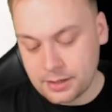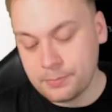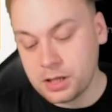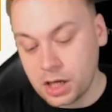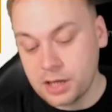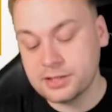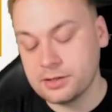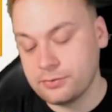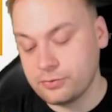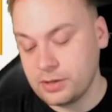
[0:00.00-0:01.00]
plus
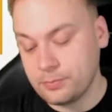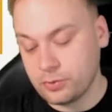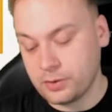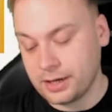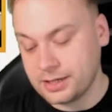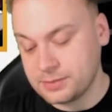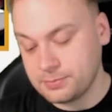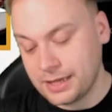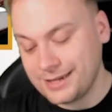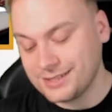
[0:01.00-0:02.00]
3 Prank Kids
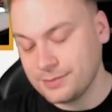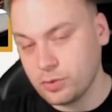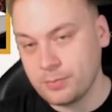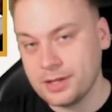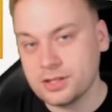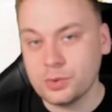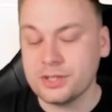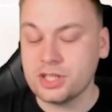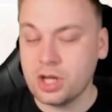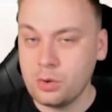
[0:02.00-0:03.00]
plays to bring me to a
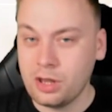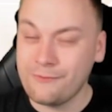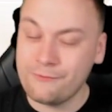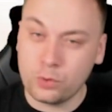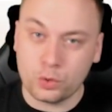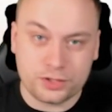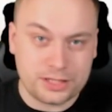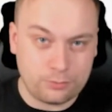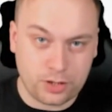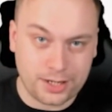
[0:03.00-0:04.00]
total of
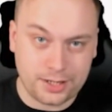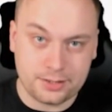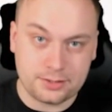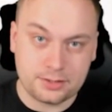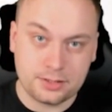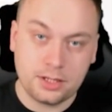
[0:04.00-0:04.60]
14 Prank Kids.